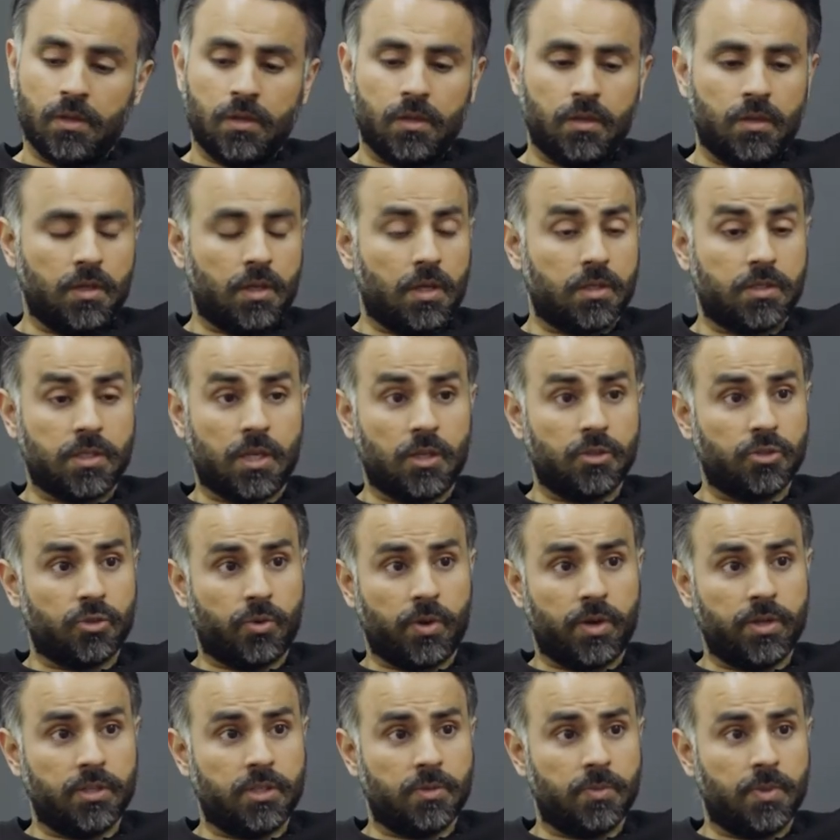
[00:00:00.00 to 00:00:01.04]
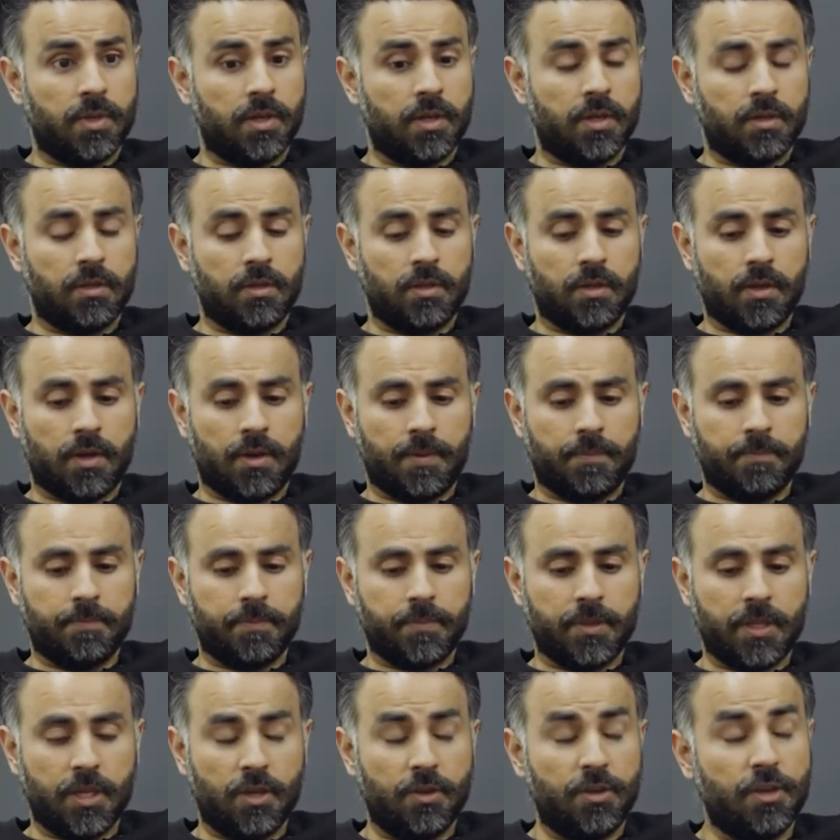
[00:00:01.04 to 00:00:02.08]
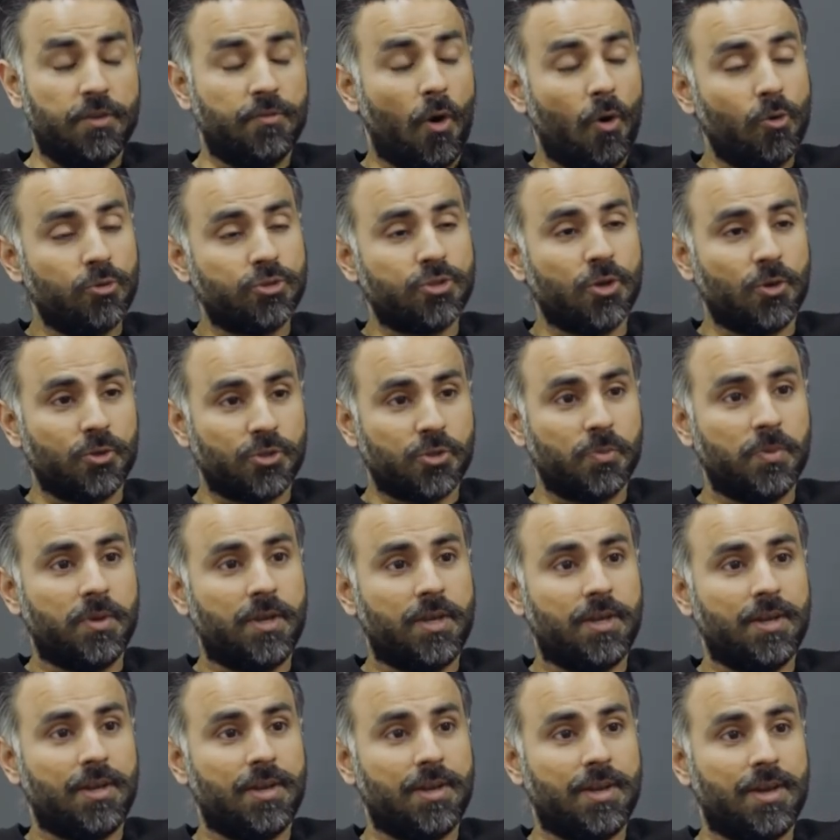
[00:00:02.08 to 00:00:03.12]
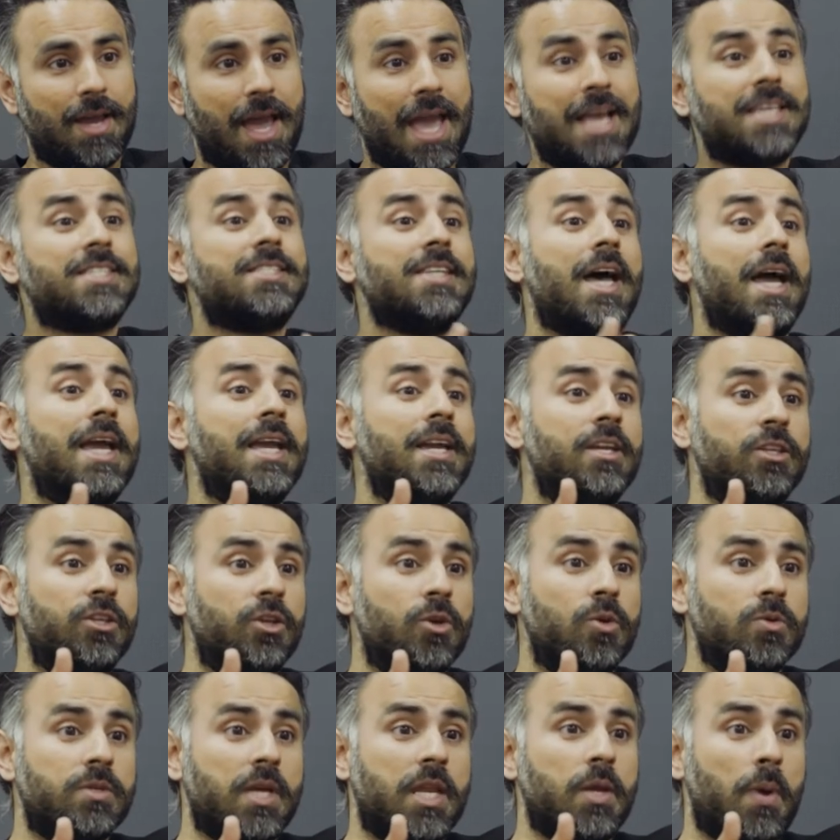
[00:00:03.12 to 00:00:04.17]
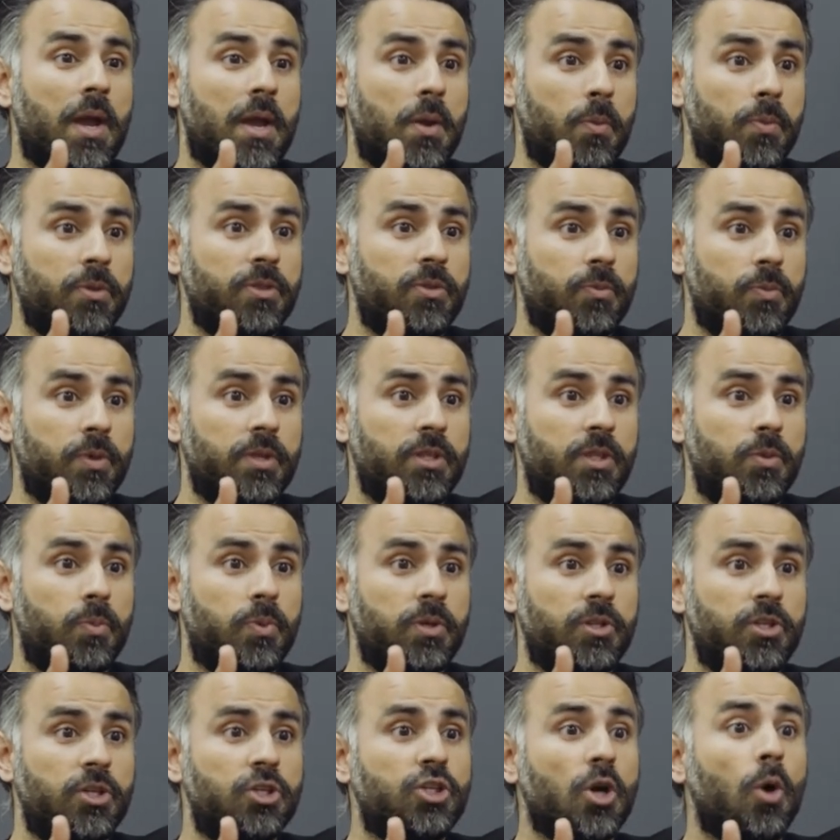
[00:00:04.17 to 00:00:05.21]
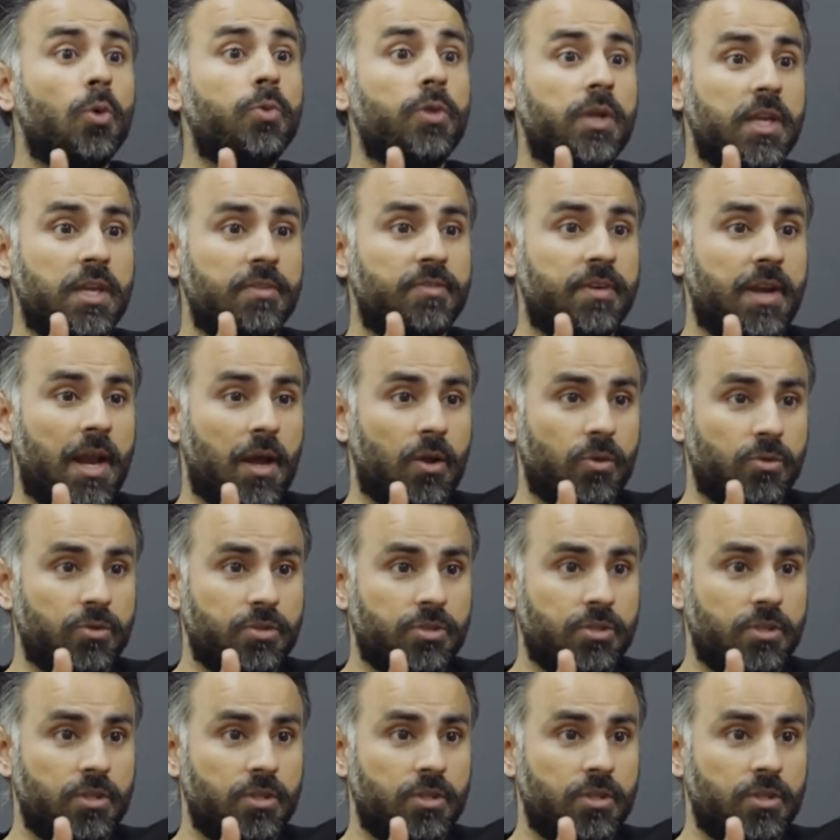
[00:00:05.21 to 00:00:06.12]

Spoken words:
That sounds great to me. And you've also, some exciting news anyway, with your show that you've announced,